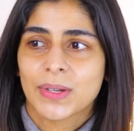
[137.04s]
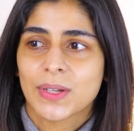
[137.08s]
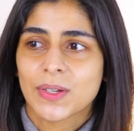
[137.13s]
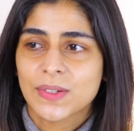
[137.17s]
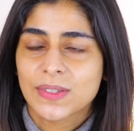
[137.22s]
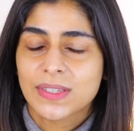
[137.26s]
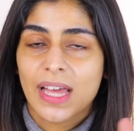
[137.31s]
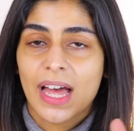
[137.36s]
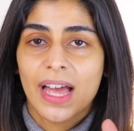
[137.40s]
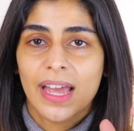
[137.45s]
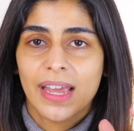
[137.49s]

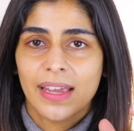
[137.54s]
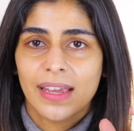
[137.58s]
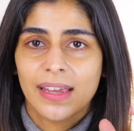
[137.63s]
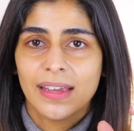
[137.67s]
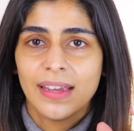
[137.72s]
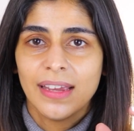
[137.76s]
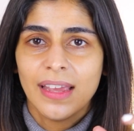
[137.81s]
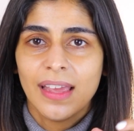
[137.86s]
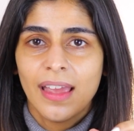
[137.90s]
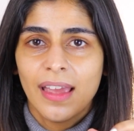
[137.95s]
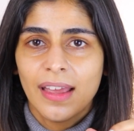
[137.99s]
because I
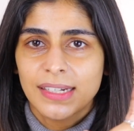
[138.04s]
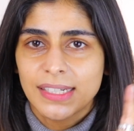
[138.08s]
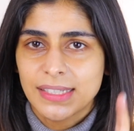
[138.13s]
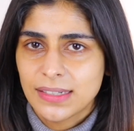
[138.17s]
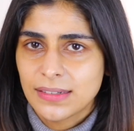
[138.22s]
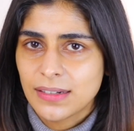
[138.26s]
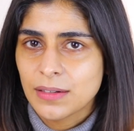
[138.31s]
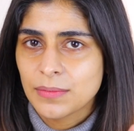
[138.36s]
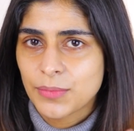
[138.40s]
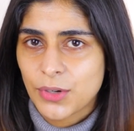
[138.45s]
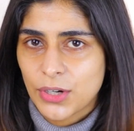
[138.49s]
did
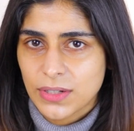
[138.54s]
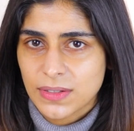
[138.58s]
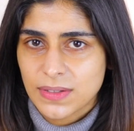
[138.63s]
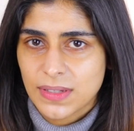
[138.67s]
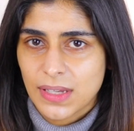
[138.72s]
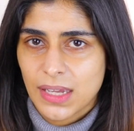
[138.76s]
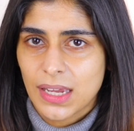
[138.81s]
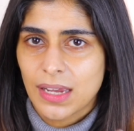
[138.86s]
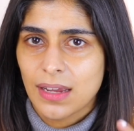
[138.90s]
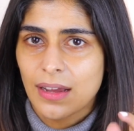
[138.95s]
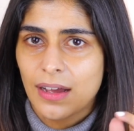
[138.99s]
an
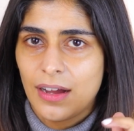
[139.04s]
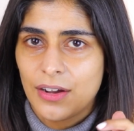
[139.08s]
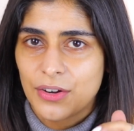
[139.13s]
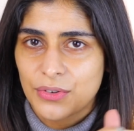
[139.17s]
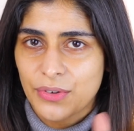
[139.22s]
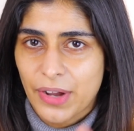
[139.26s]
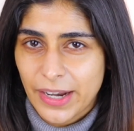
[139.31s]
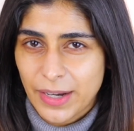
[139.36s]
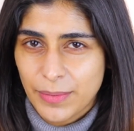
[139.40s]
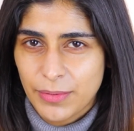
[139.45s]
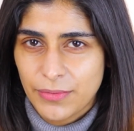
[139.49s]
unboxing
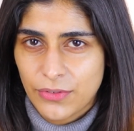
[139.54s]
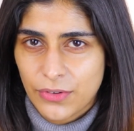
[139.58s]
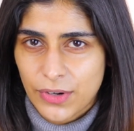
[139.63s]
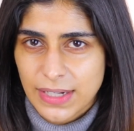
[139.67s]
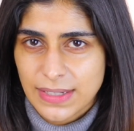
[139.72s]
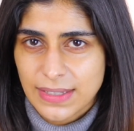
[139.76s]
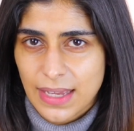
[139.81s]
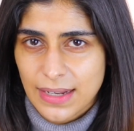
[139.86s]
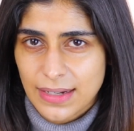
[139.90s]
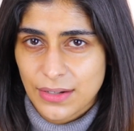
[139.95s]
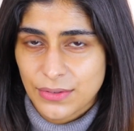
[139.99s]
right before I
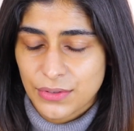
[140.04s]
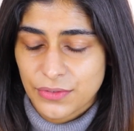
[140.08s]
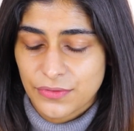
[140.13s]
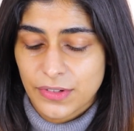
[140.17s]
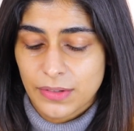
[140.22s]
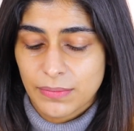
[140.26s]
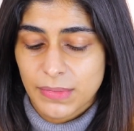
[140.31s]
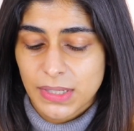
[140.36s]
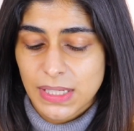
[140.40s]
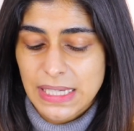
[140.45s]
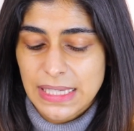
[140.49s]
sat down to
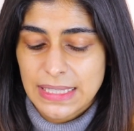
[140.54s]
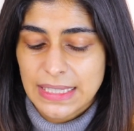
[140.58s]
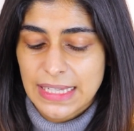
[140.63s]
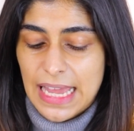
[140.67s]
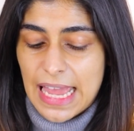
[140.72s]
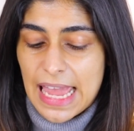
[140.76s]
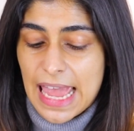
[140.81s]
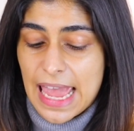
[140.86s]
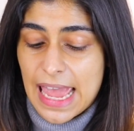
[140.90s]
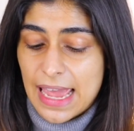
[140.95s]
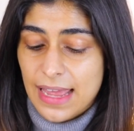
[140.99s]
film this,
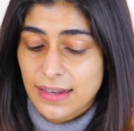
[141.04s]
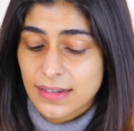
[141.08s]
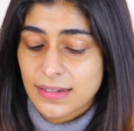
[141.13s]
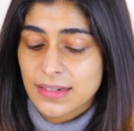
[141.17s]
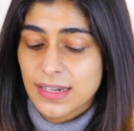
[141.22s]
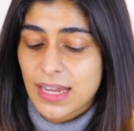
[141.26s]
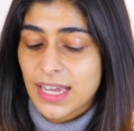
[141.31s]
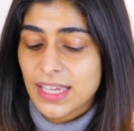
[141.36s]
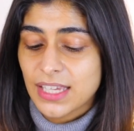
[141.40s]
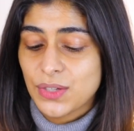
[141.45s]
and I